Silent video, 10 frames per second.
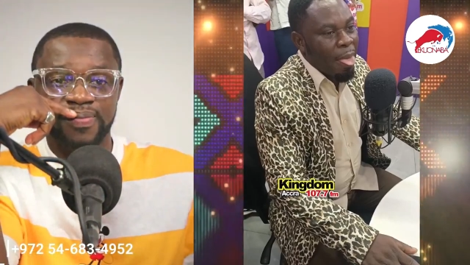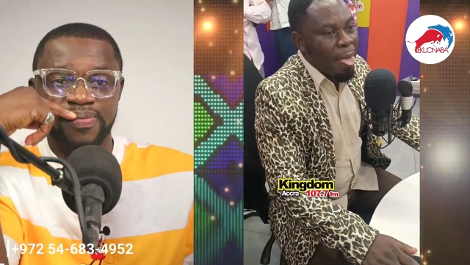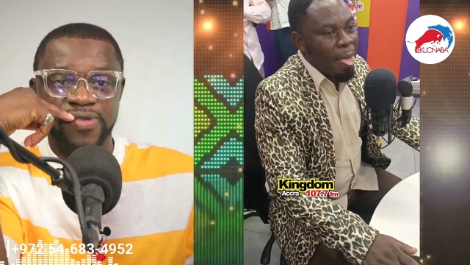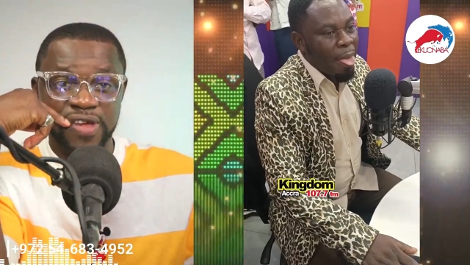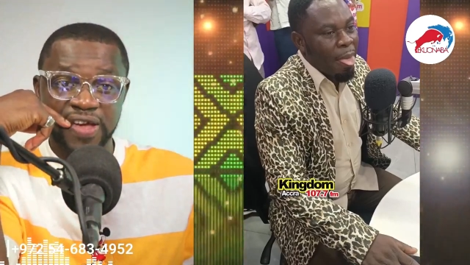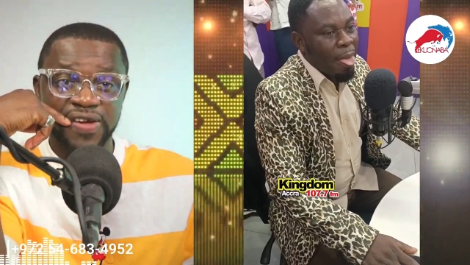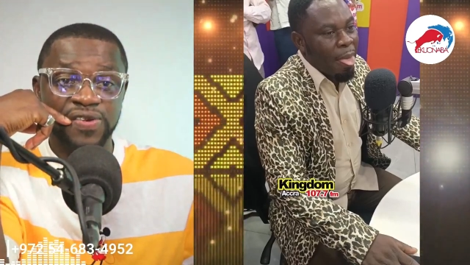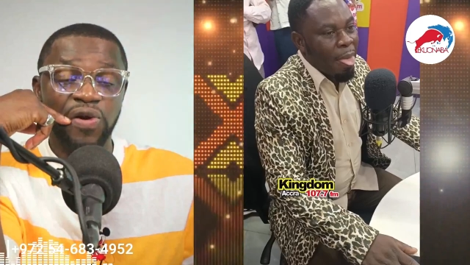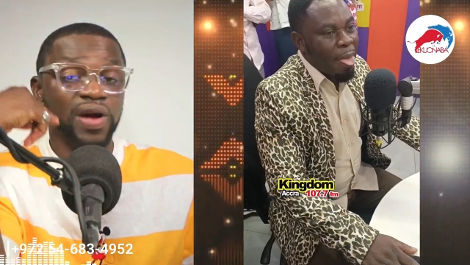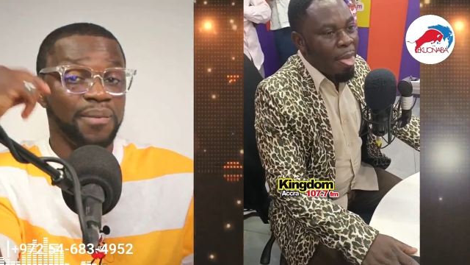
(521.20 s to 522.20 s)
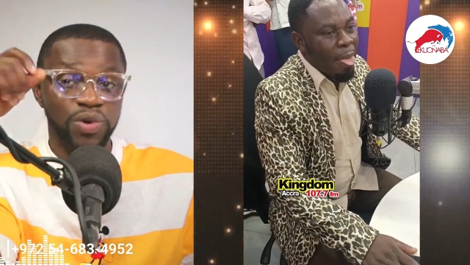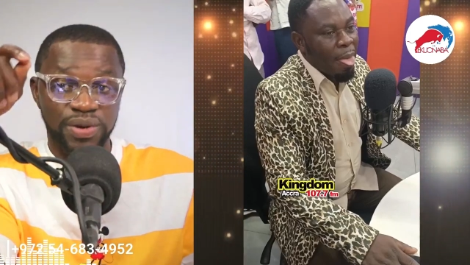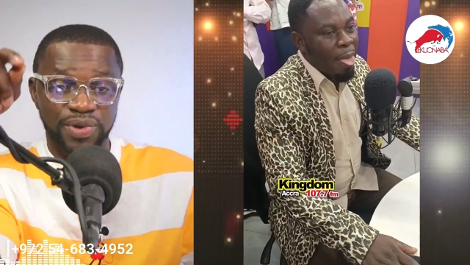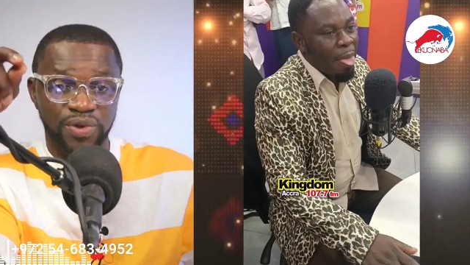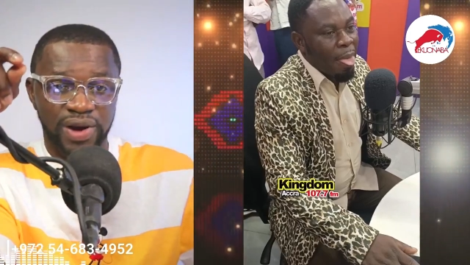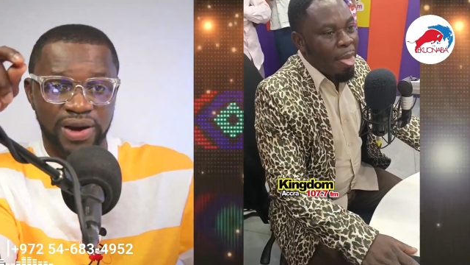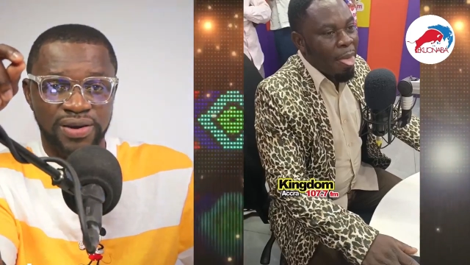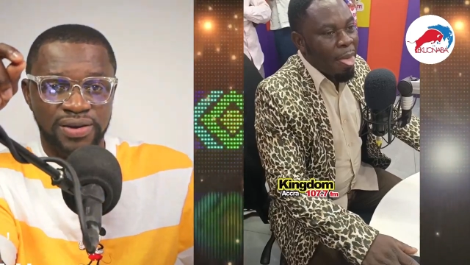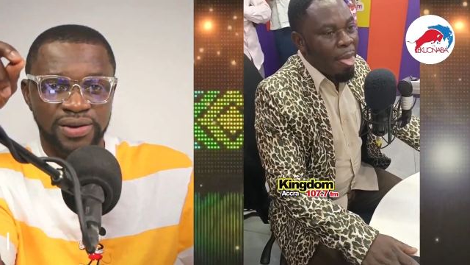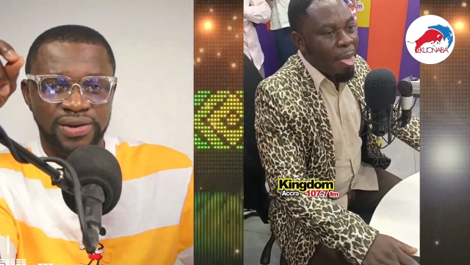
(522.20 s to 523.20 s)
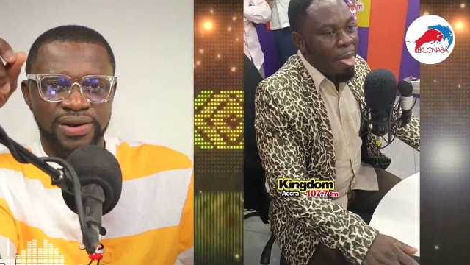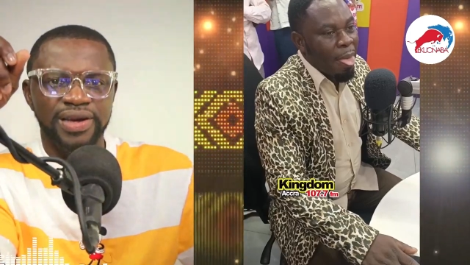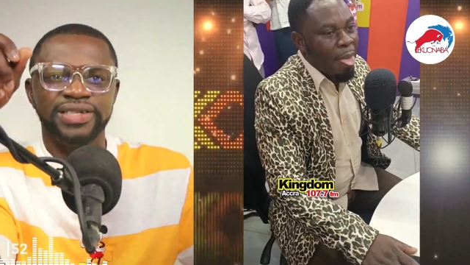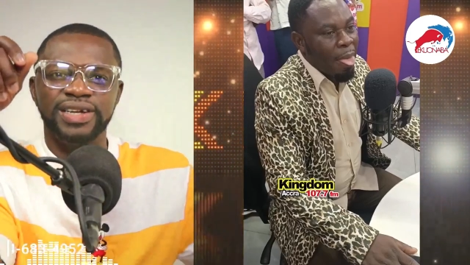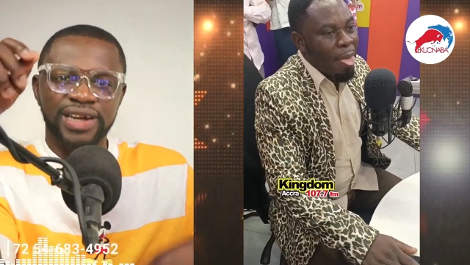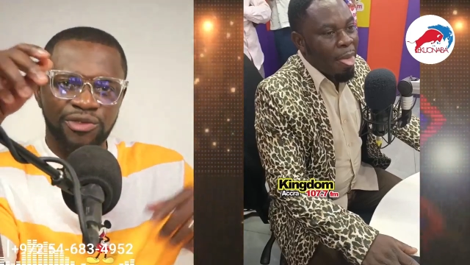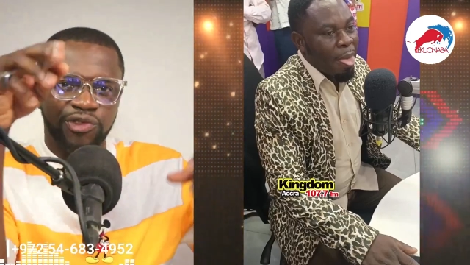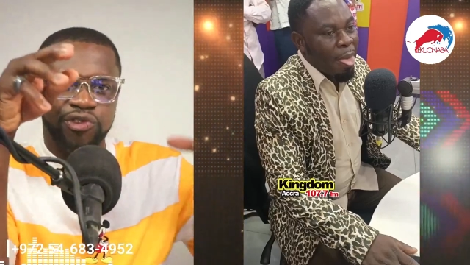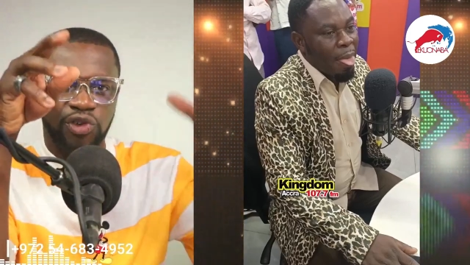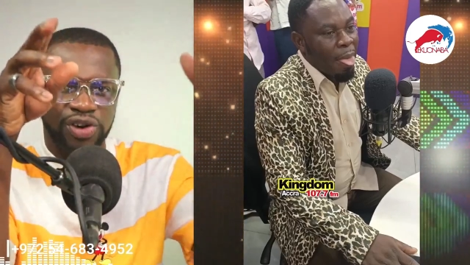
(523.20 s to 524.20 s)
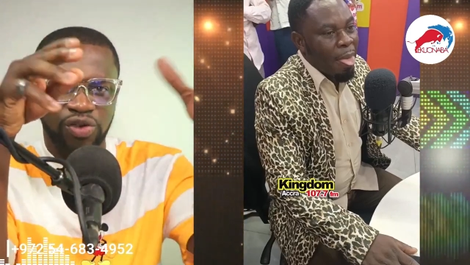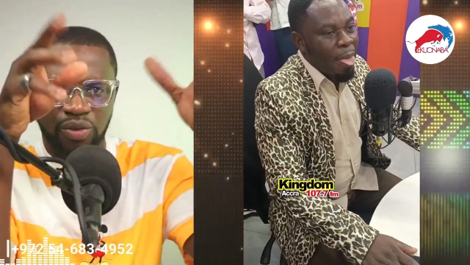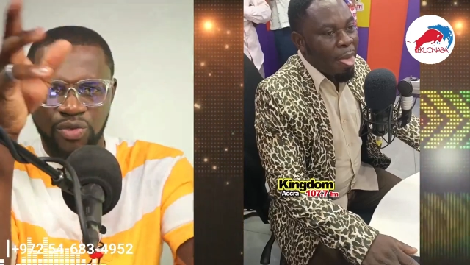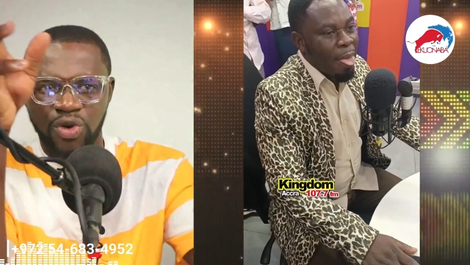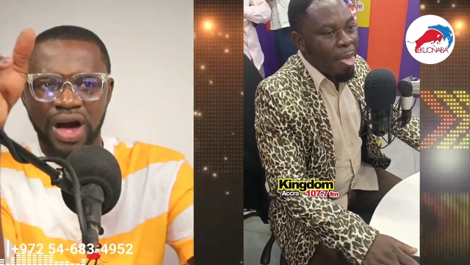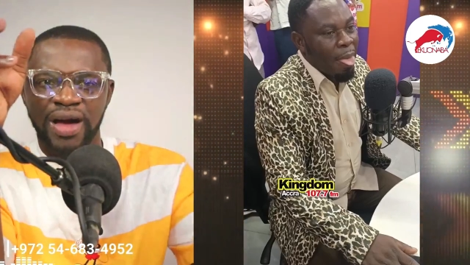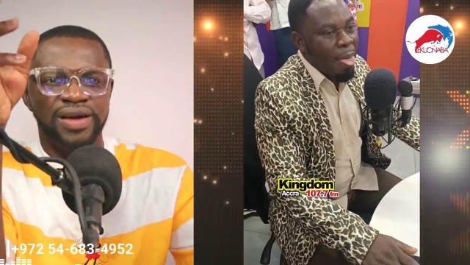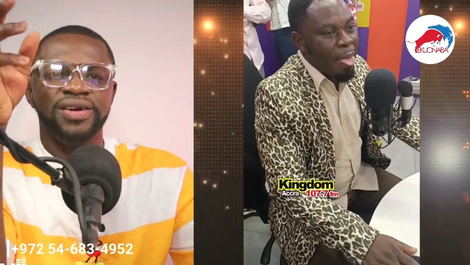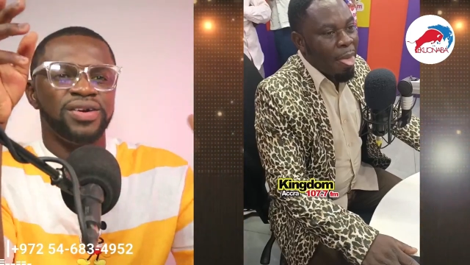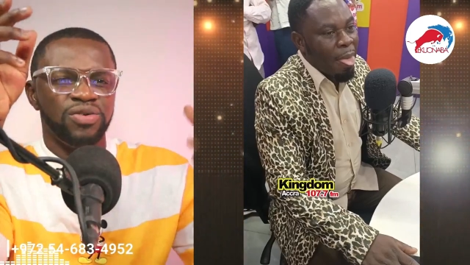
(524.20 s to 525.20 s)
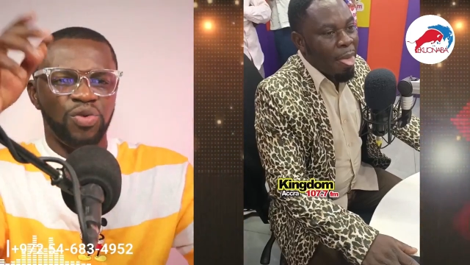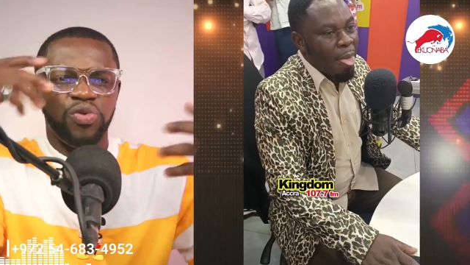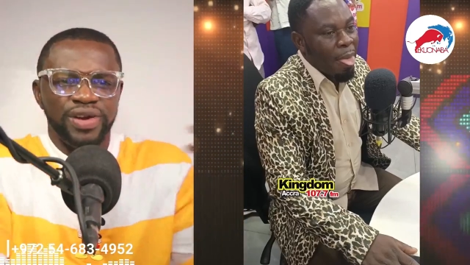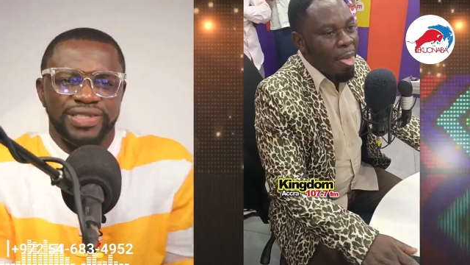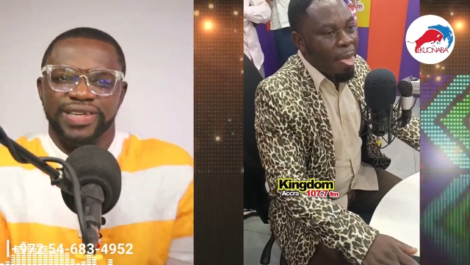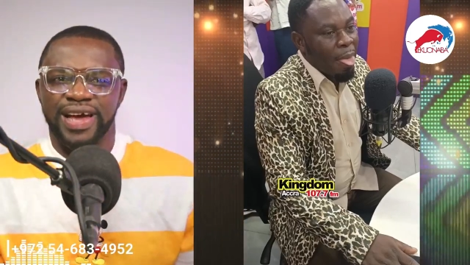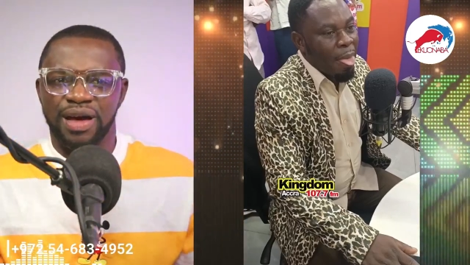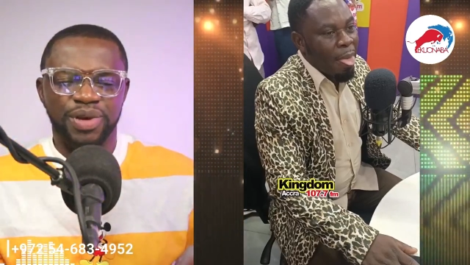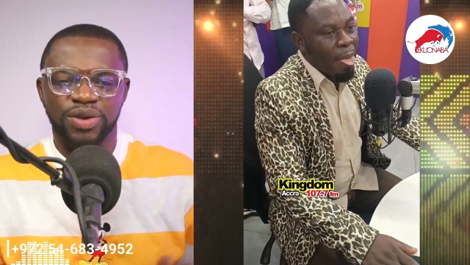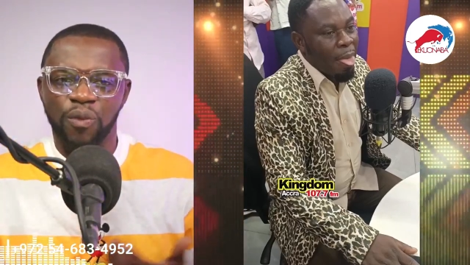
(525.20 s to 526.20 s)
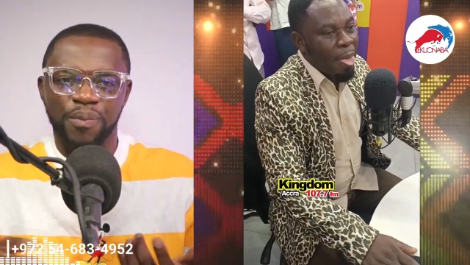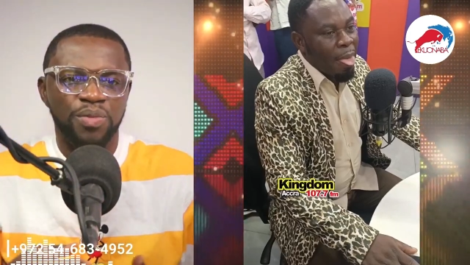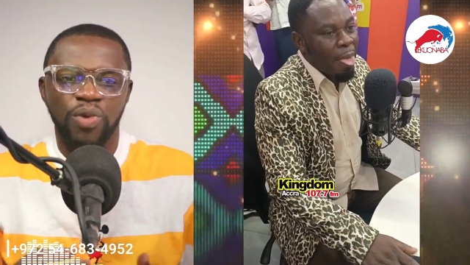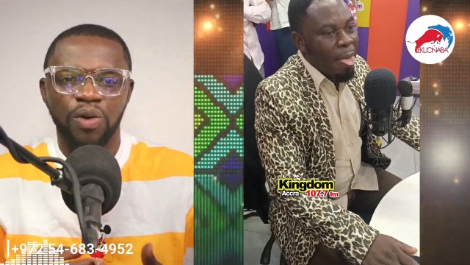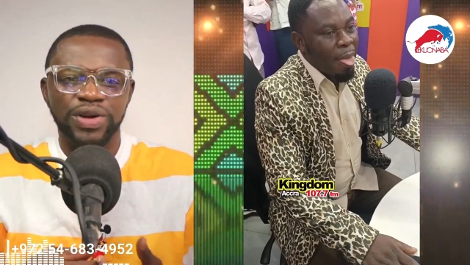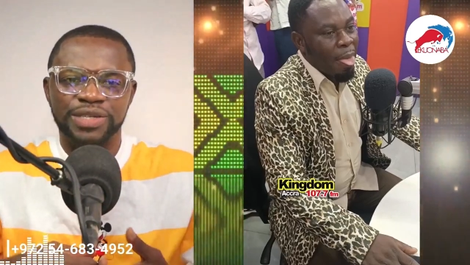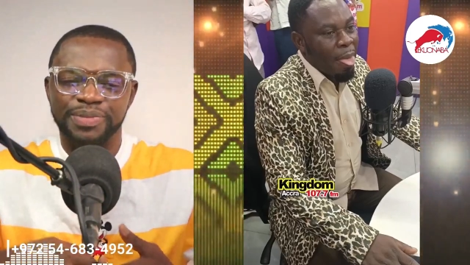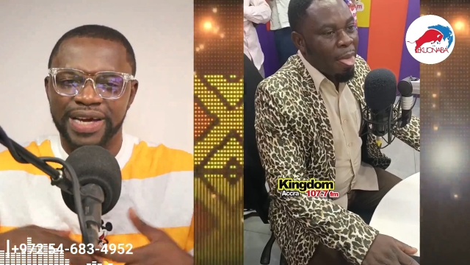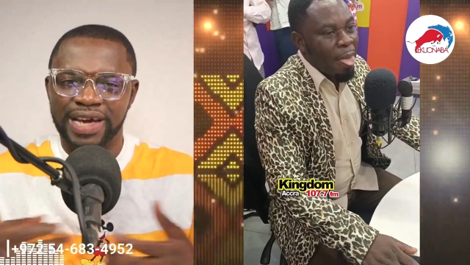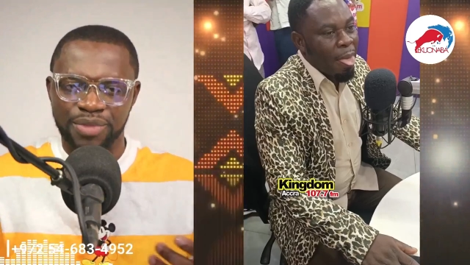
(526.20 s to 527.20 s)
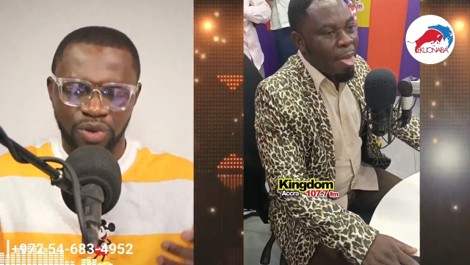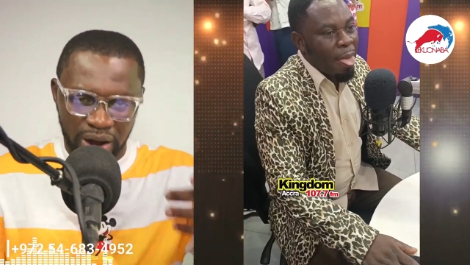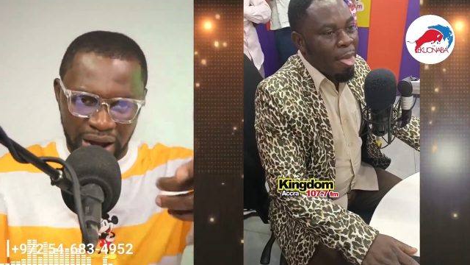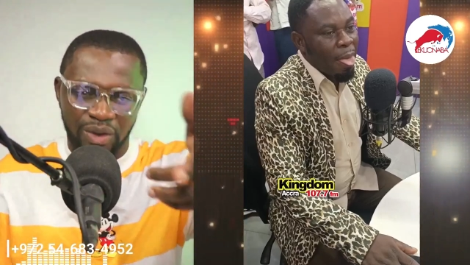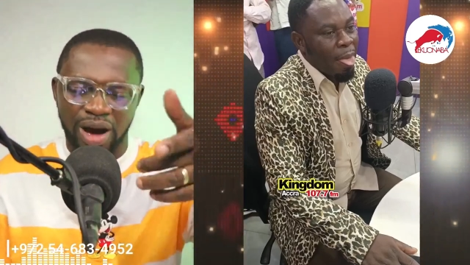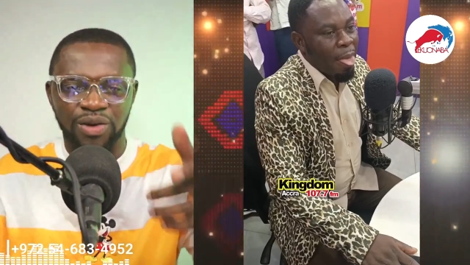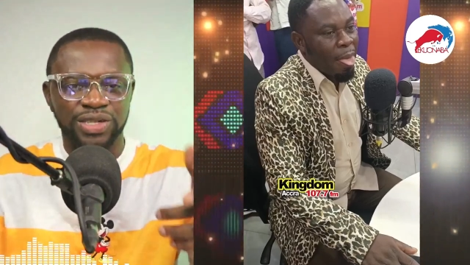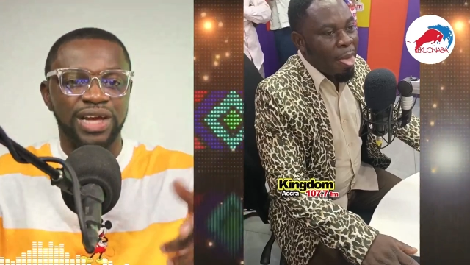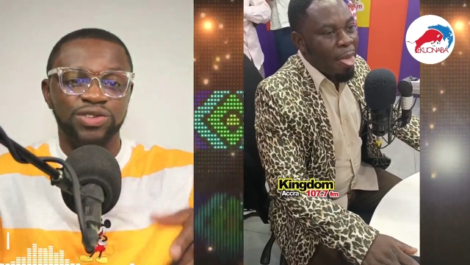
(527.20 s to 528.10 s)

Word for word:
Speaker 1: Yeah, the walk be him the walk. It's in enough for four or more. Who say, I mean, Obama won't mean can be or can how say I saw